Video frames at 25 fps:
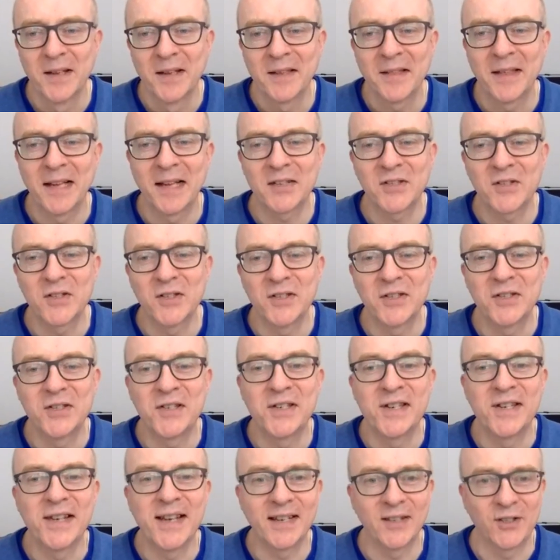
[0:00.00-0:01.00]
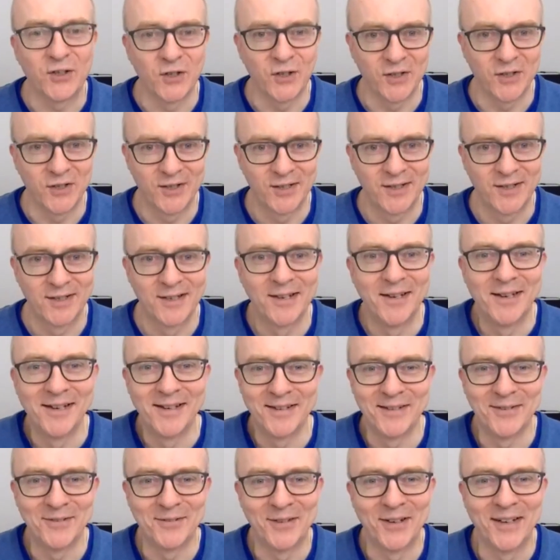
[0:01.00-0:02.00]
That's the desert,
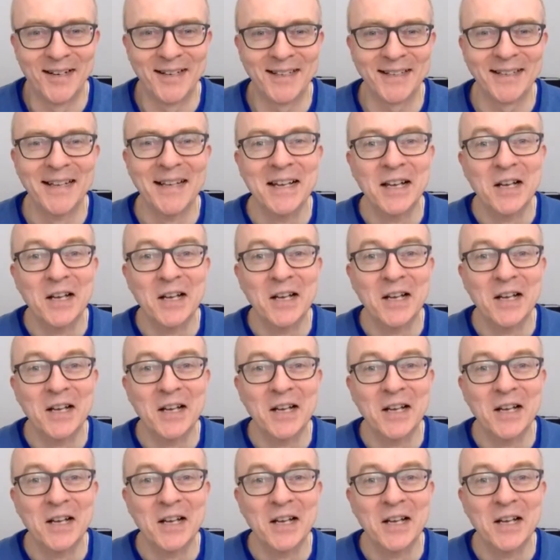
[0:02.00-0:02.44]
right?